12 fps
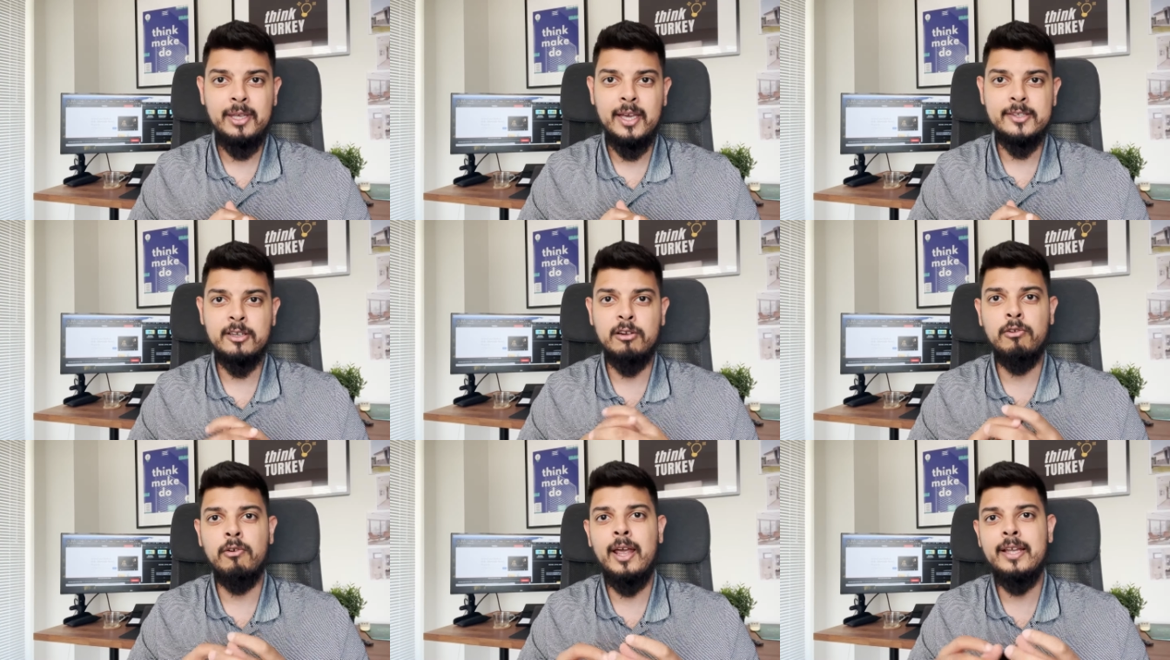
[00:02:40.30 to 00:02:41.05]
as a
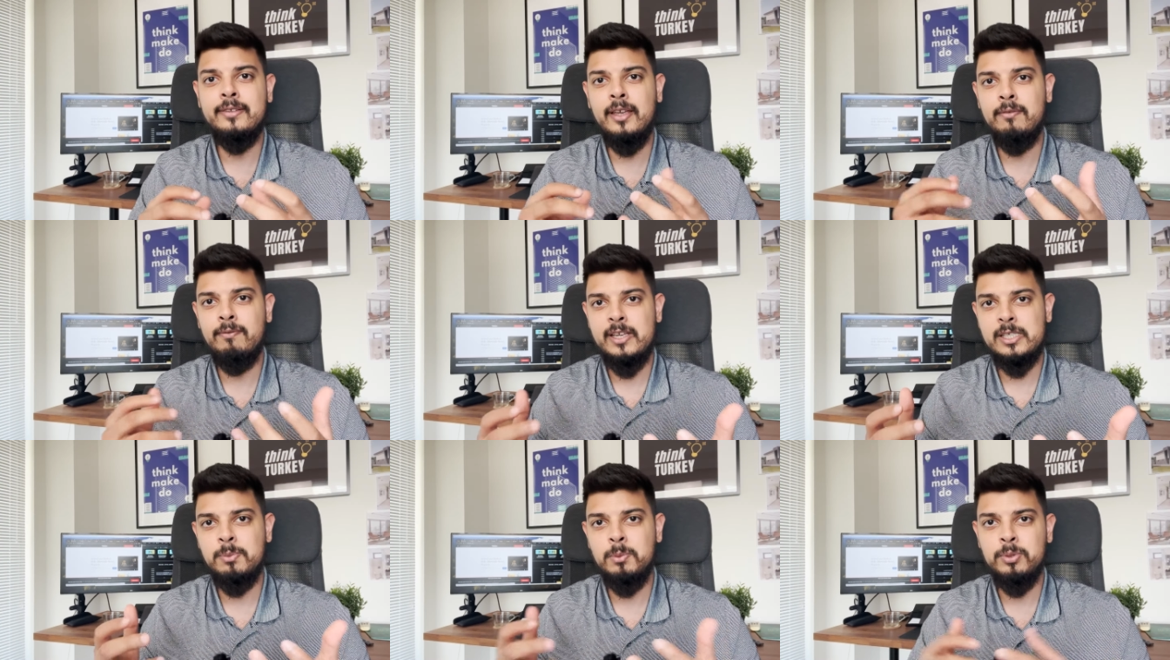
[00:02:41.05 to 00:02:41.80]
great
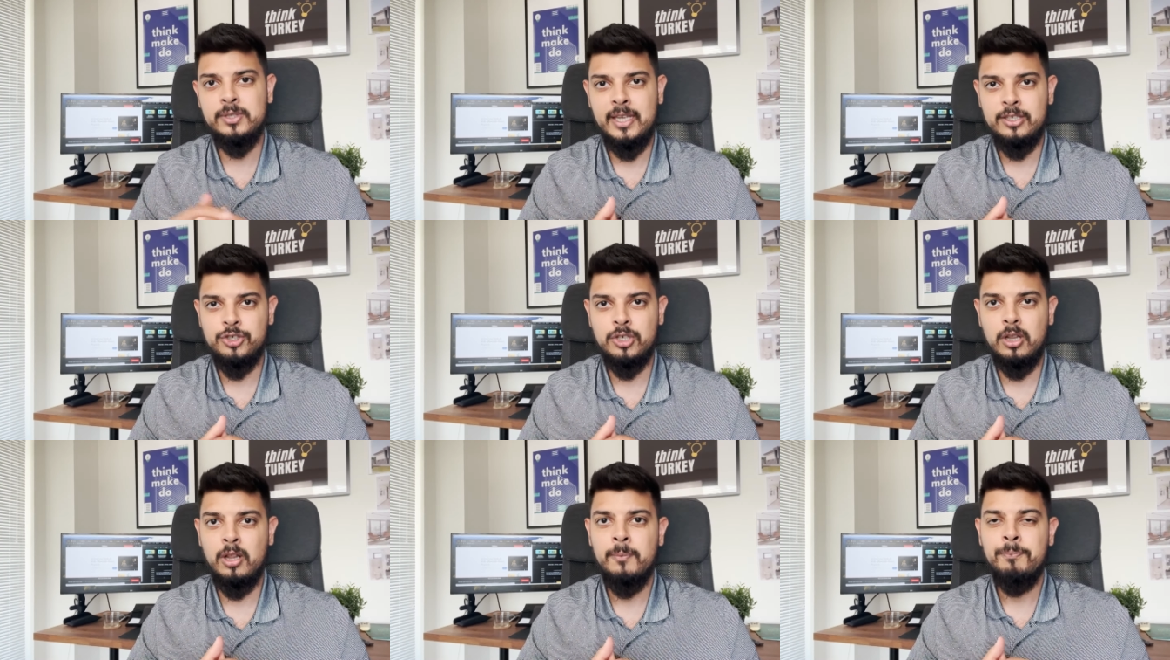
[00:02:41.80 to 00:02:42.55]
investment
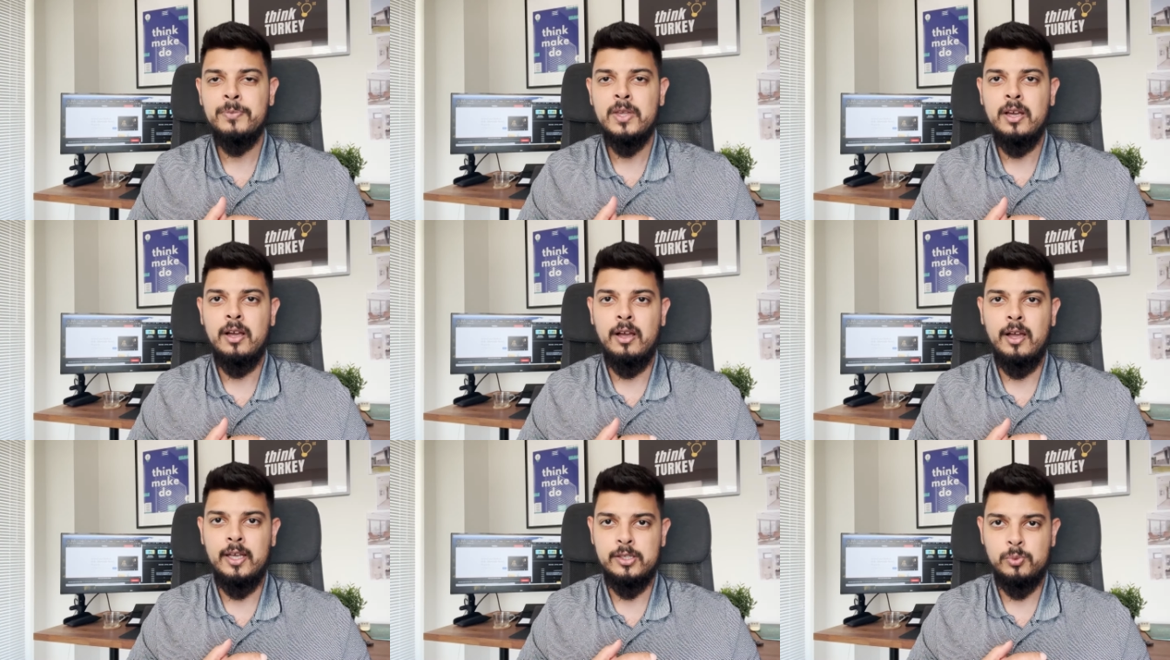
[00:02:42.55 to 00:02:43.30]
potential uh,
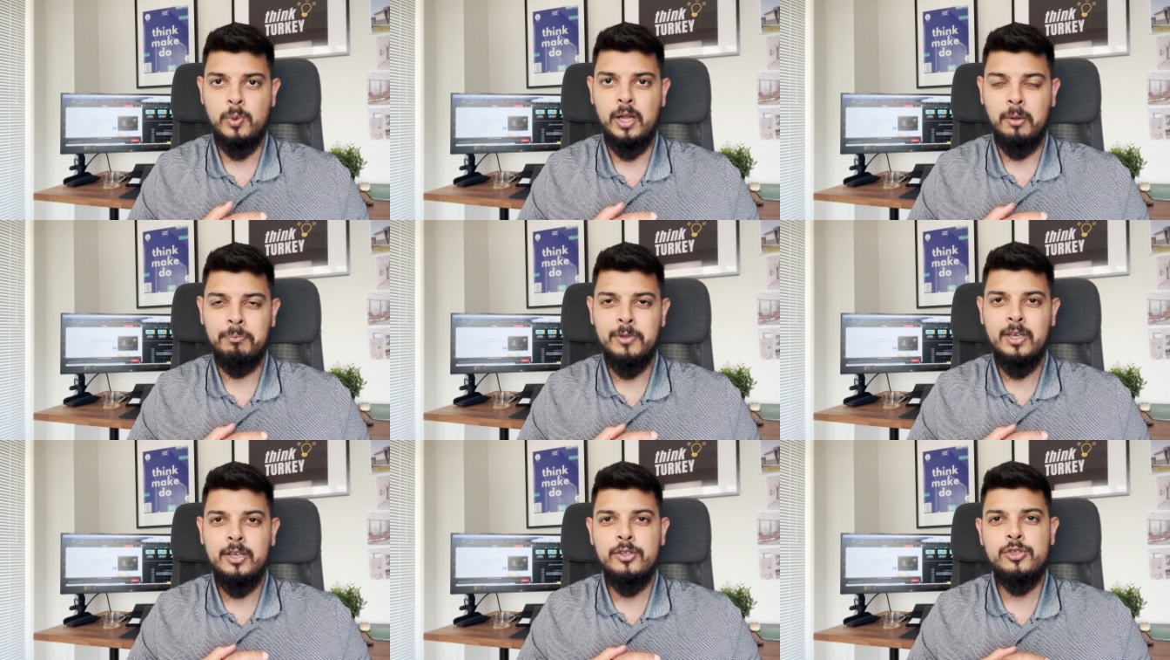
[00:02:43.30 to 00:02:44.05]
as well.
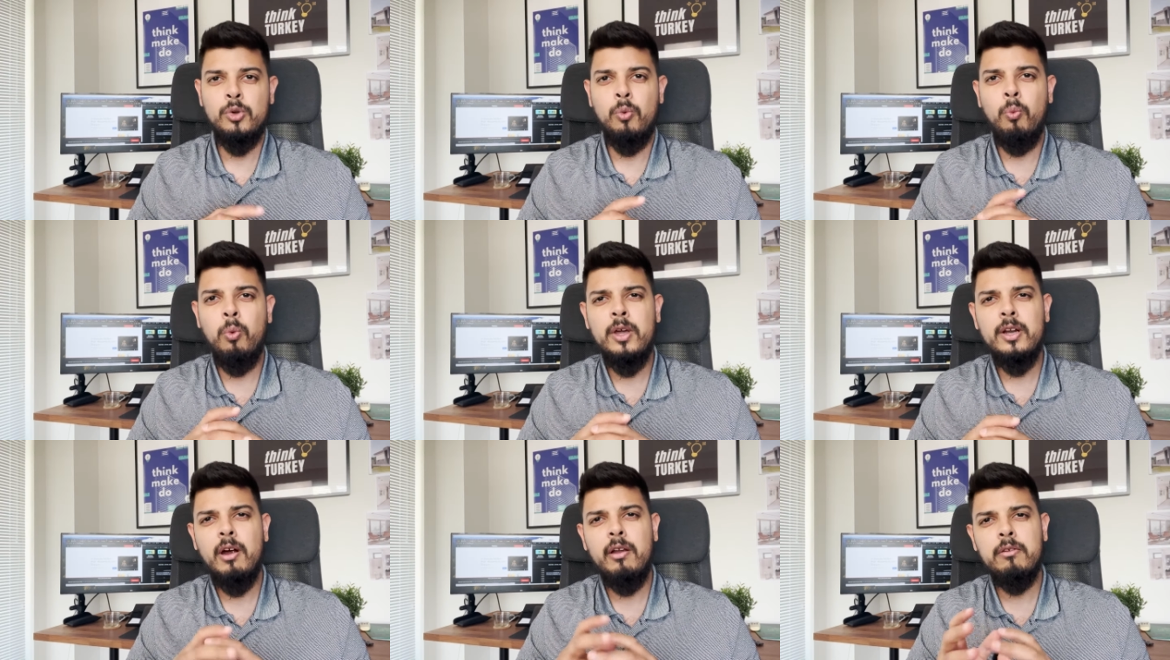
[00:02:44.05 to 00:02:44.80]
So what
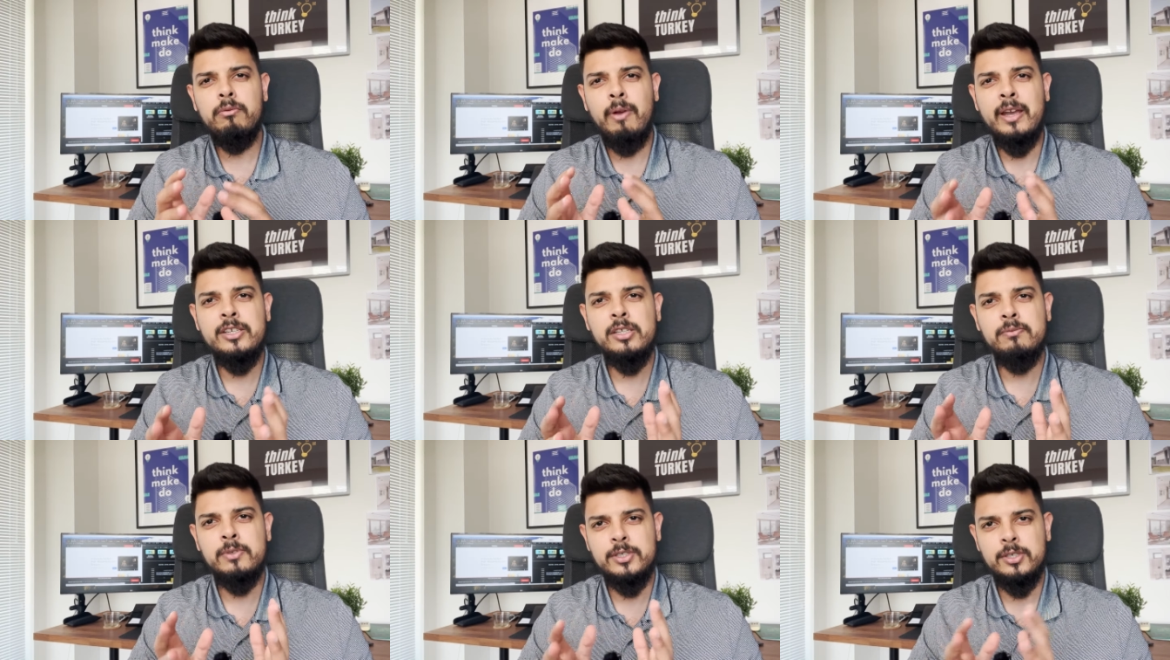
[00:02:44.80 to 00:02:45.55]
are the rental
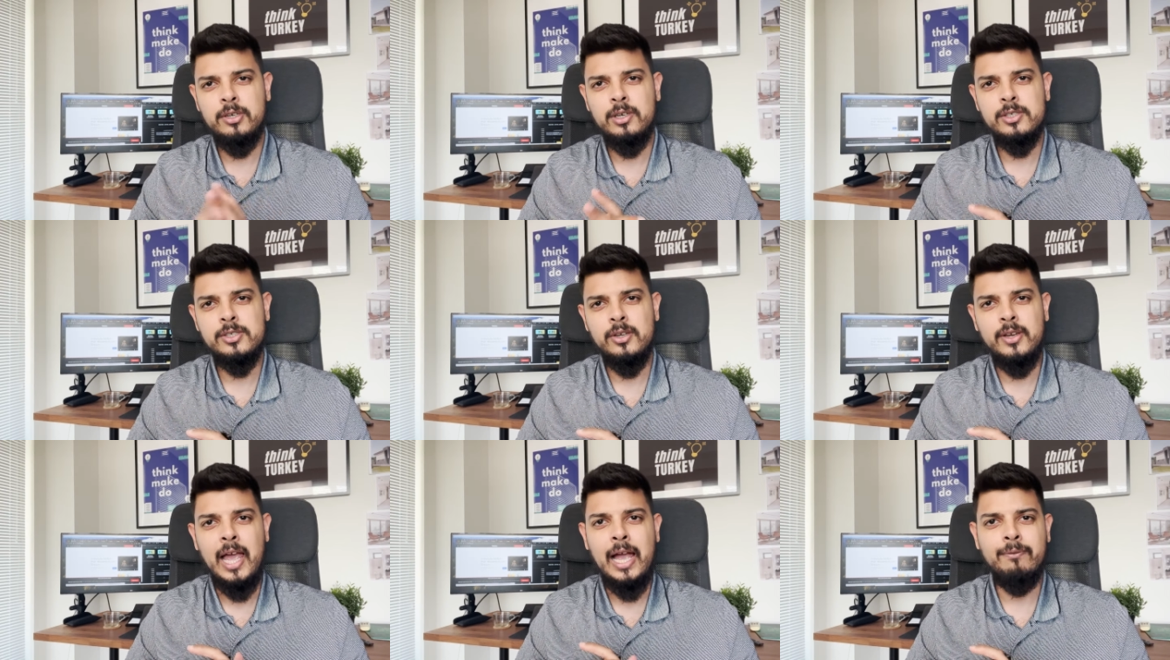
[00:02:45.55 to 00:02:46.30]
returns
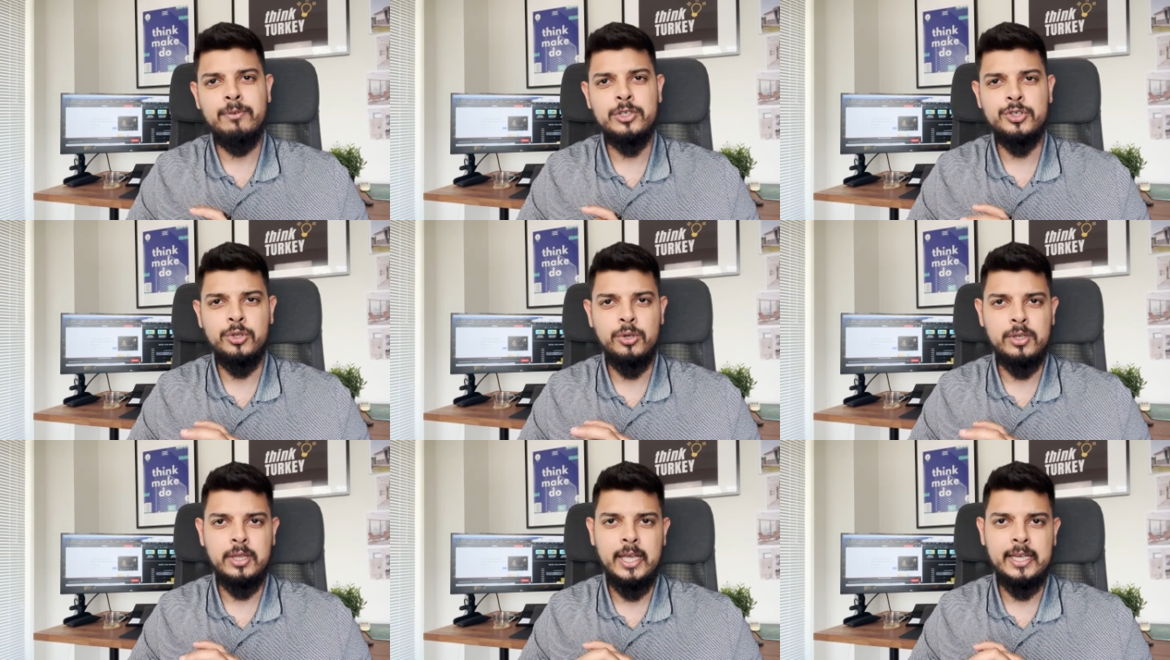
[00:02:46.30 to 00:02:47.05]
on average
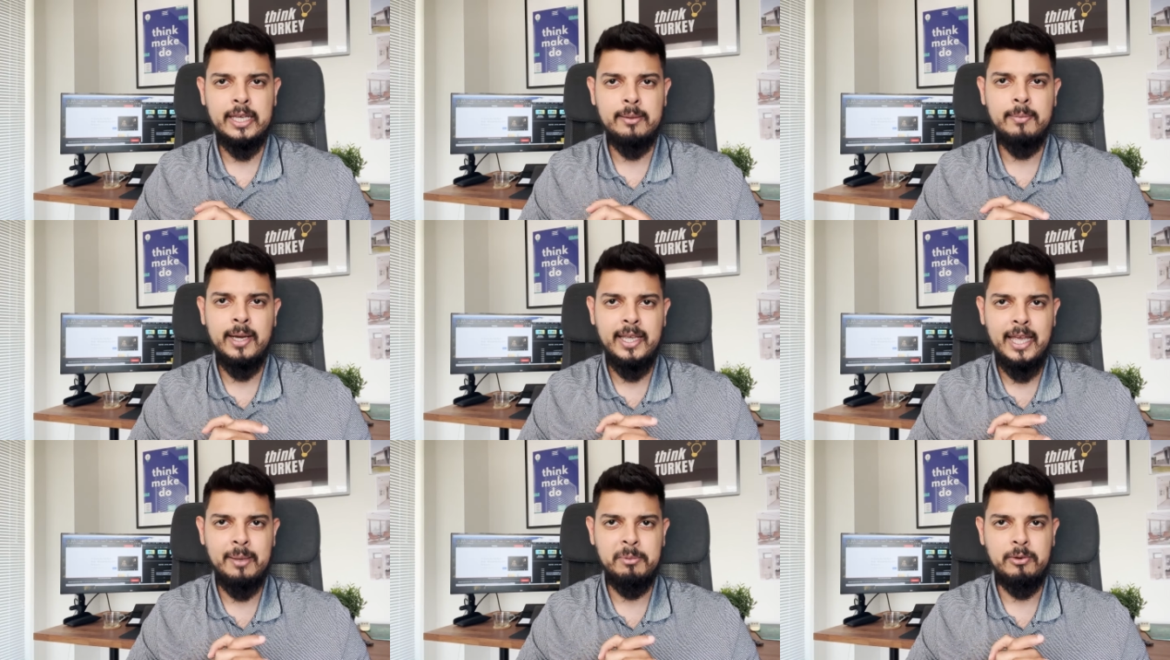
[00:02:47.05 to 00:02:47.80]
look like in
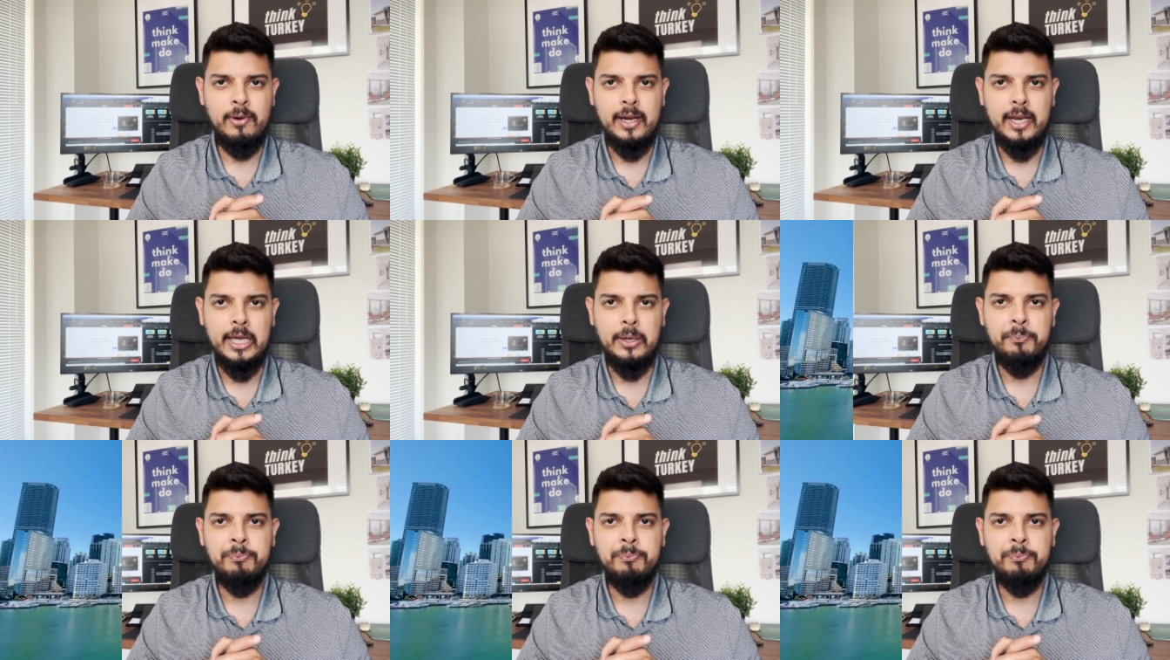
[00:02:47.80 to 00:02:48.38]
Miami right now?